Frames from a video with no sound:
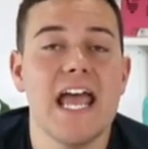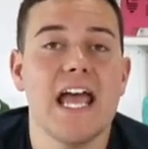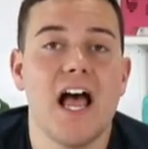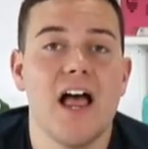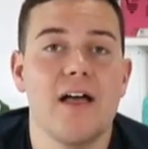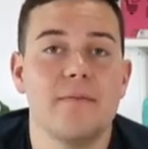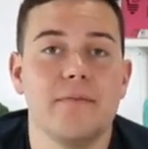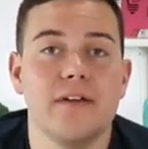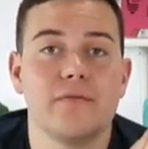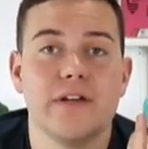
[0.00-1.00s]
one thirty. Um,
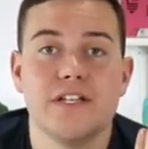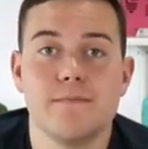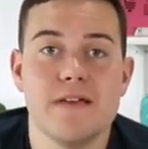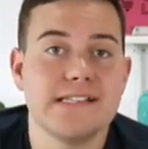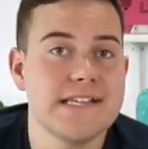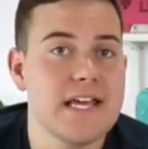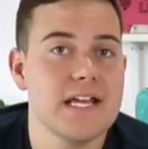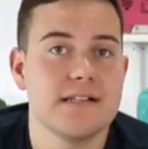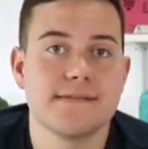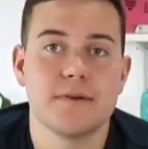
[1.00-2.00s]
if we miss it,
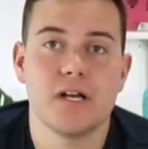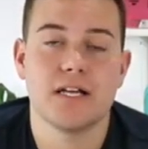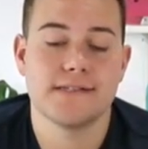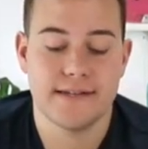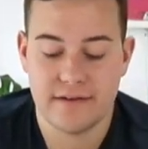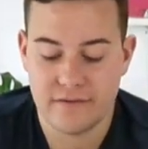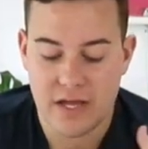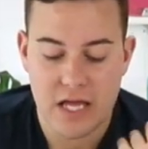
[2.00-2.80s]
it's because of